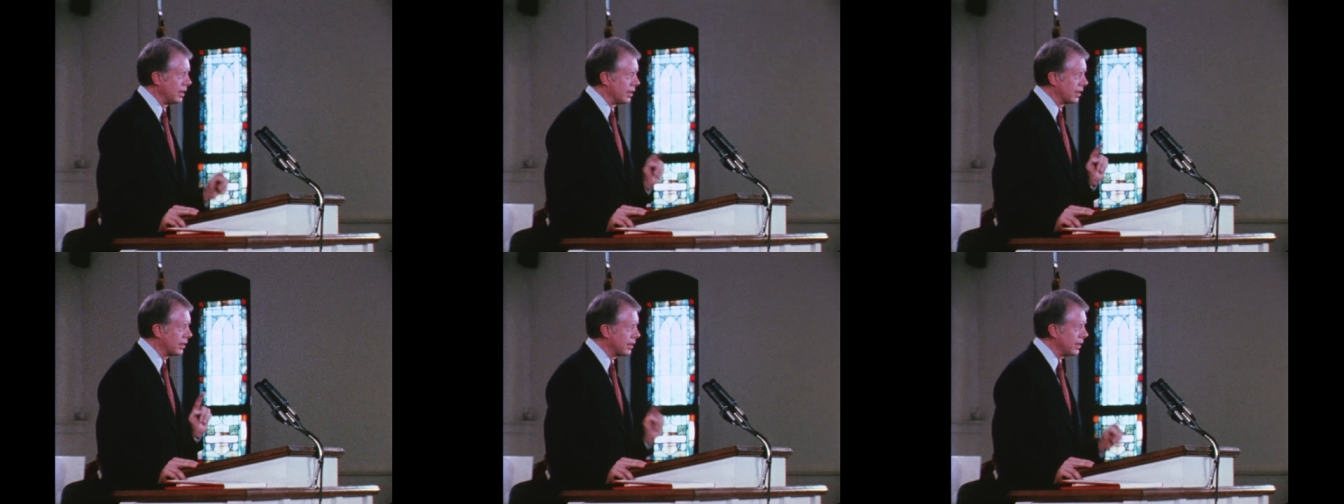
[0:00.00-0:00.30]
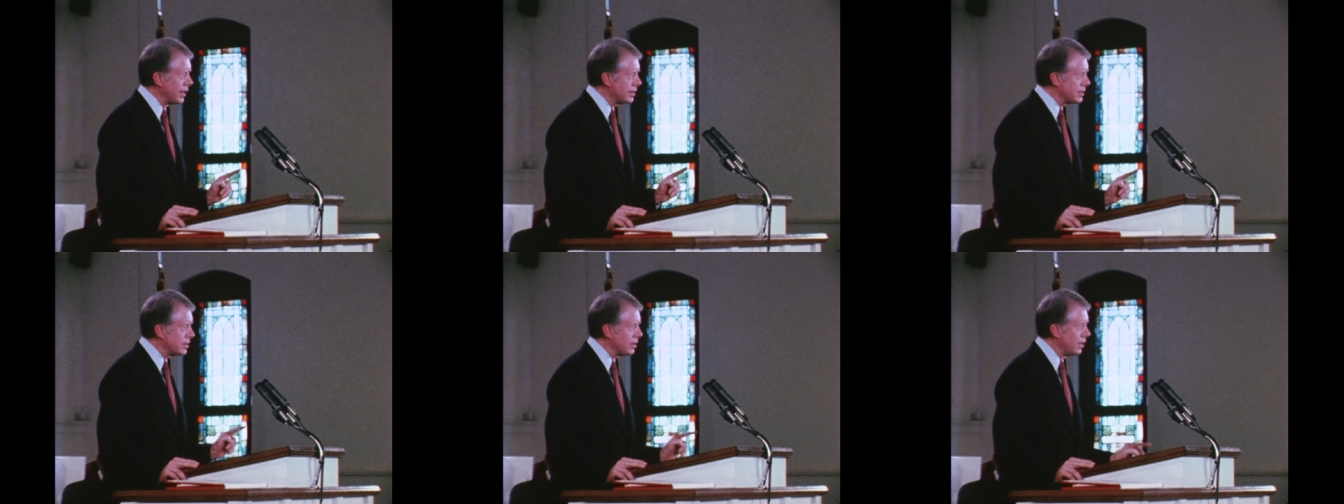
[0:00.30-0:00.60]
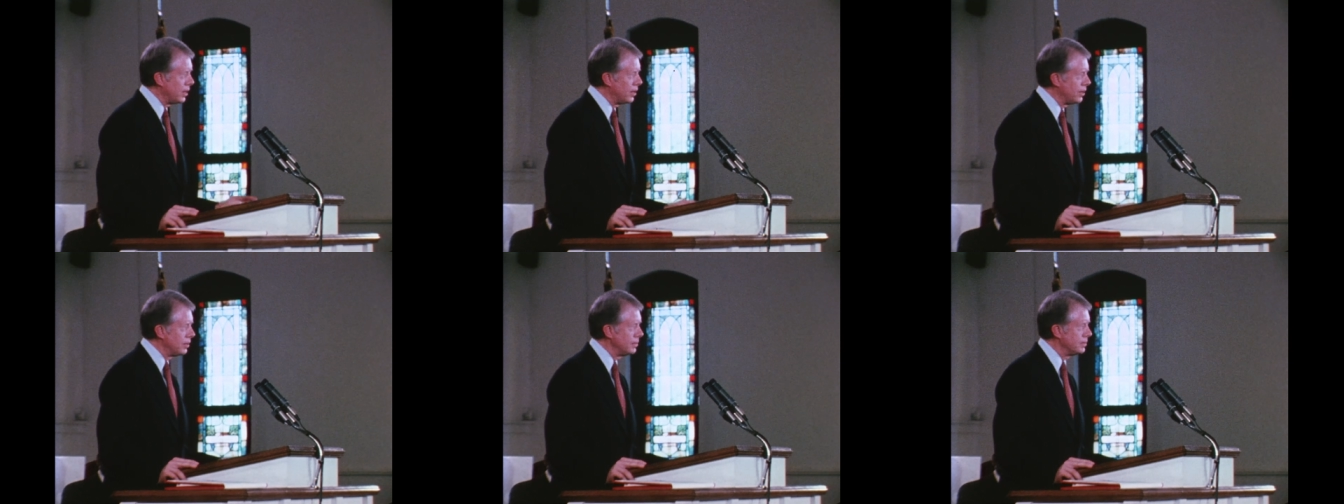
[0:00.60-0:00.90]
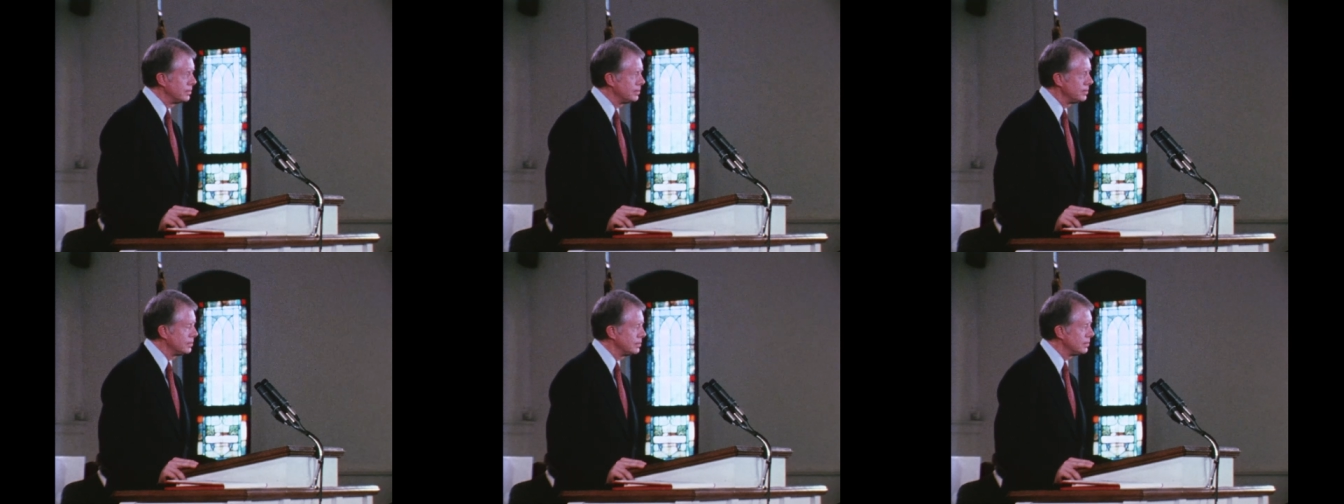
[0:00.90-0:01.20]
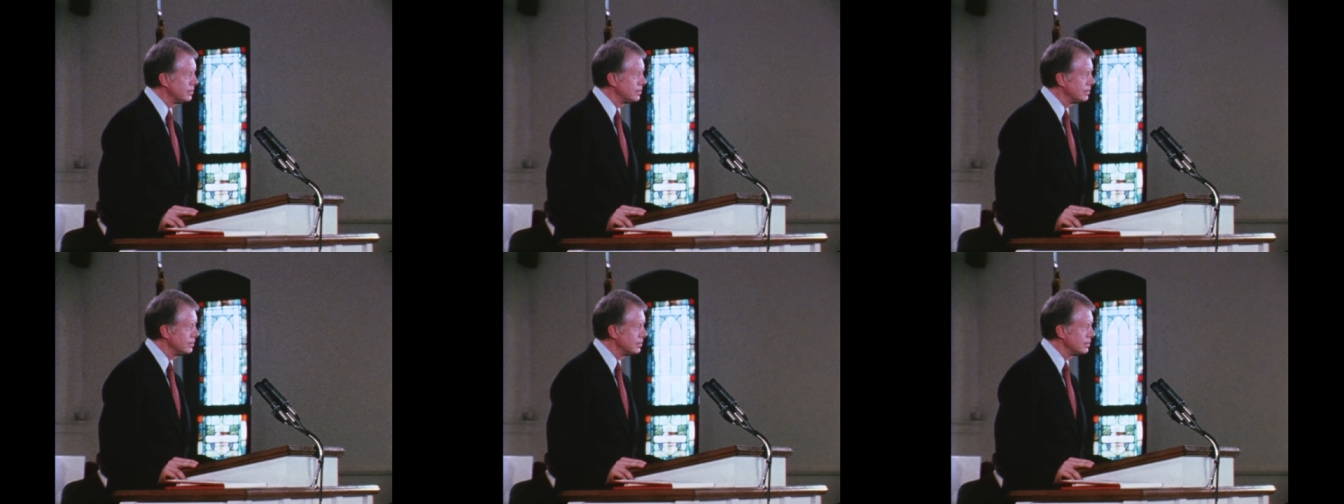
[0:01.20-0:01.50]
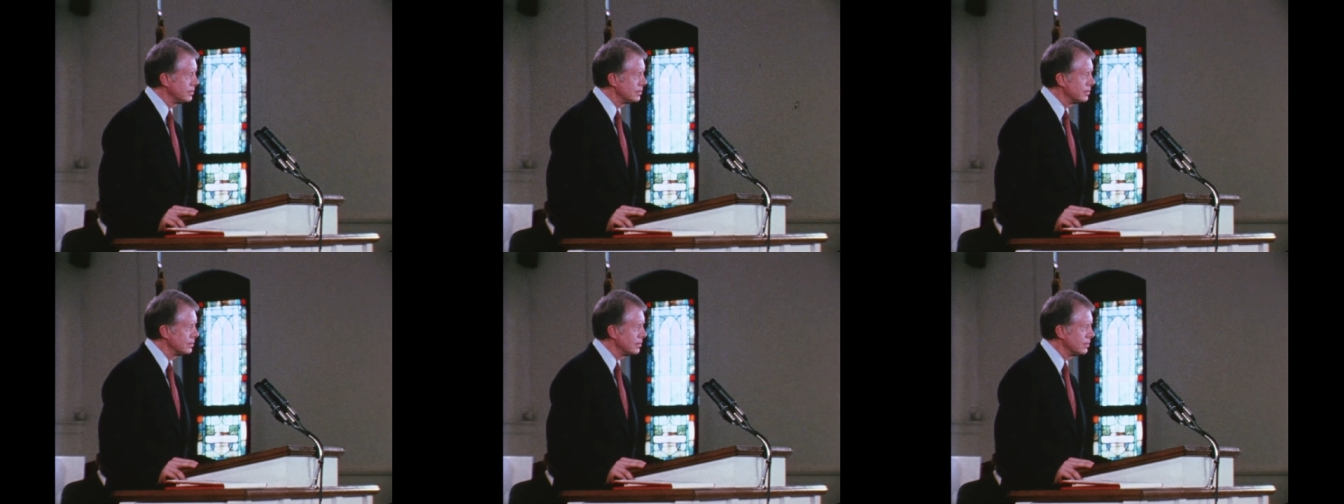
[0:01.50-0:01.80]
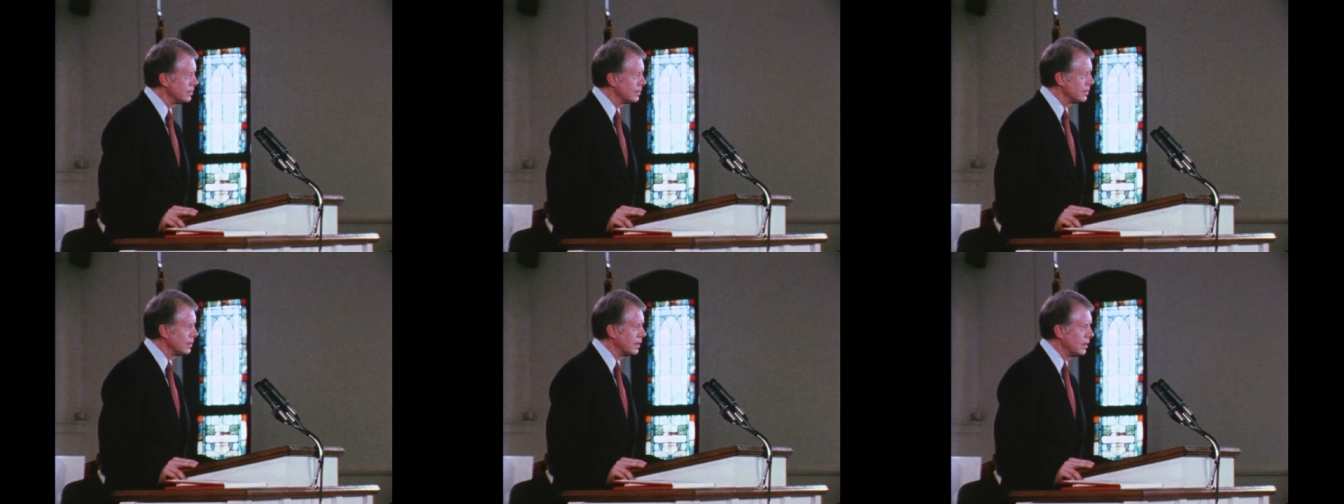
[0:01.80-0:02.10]
And a ghetto
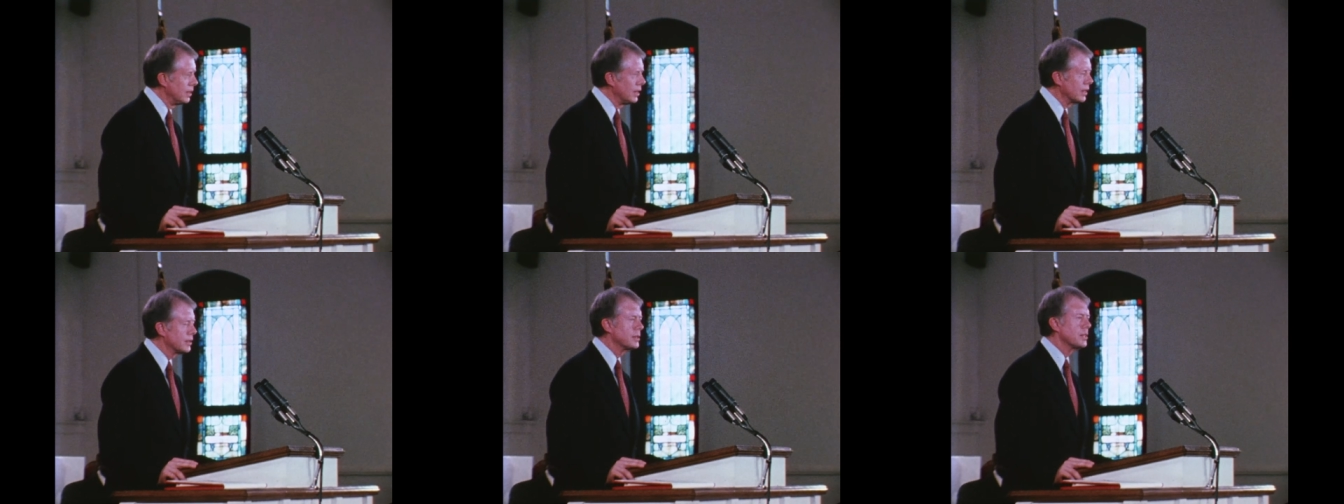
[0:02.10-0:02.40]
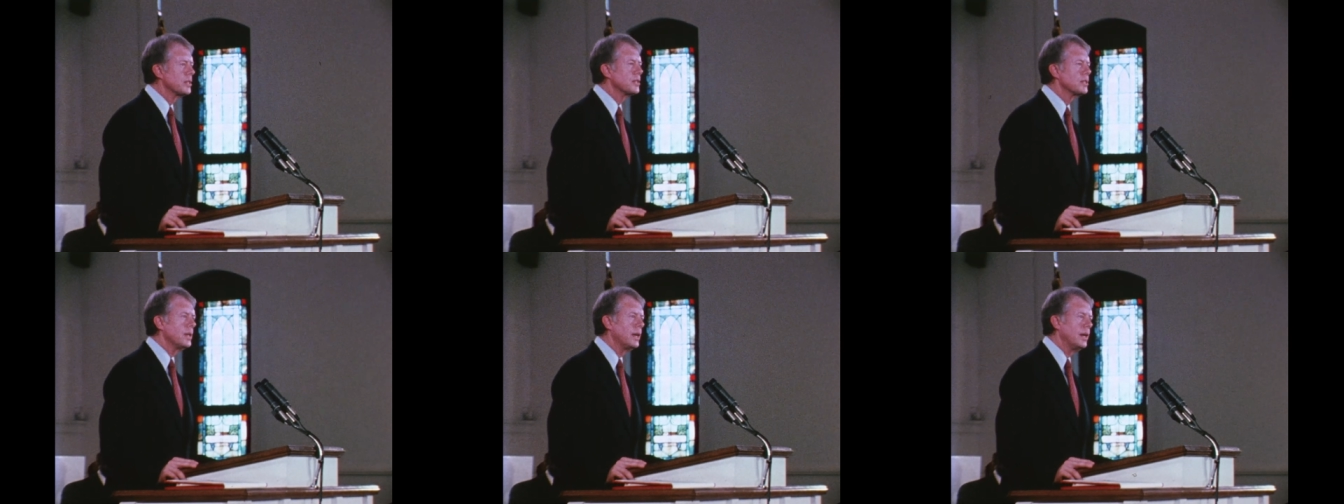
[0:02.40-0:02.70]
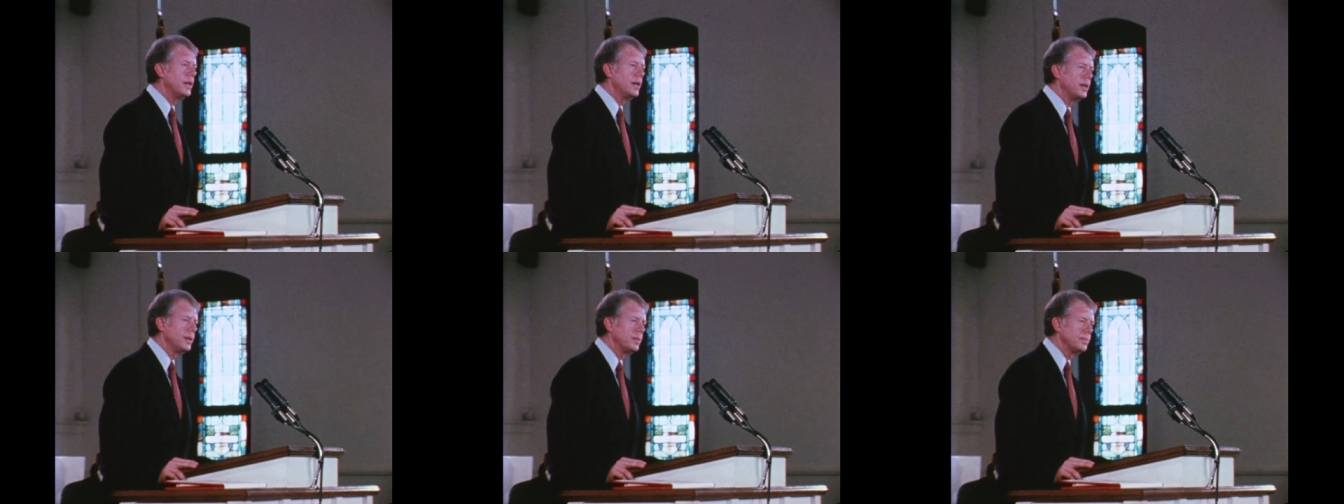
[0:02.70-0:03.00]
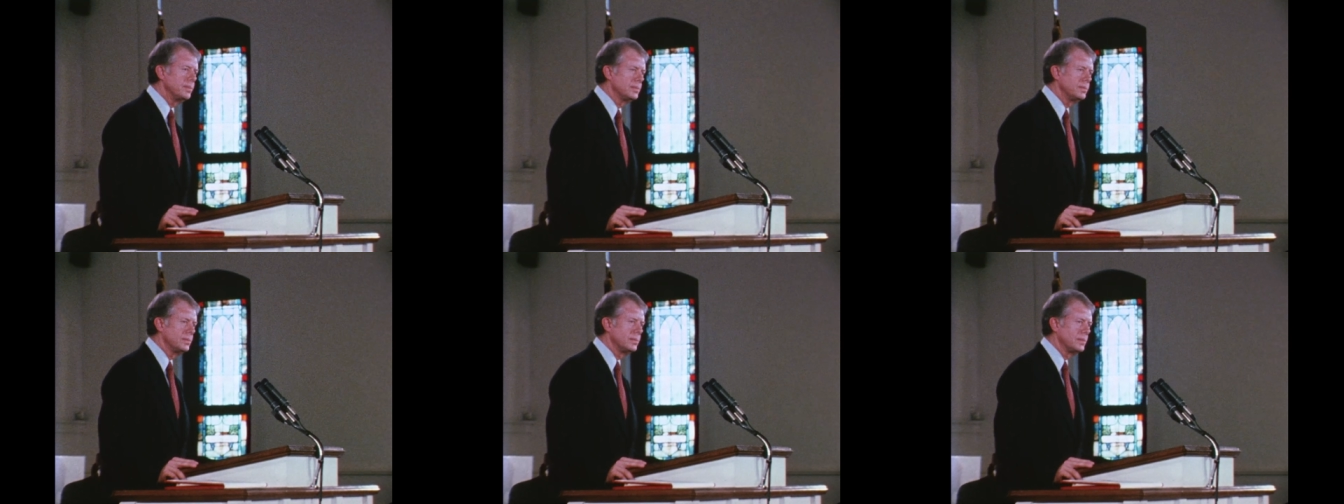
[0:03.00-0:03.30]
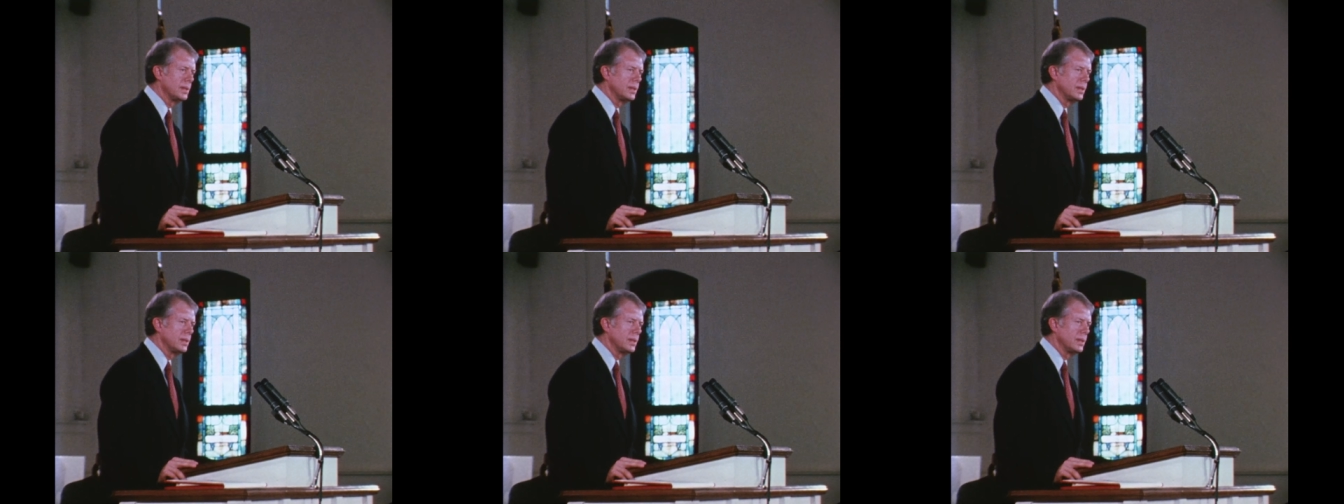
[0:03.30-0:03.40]
looks the same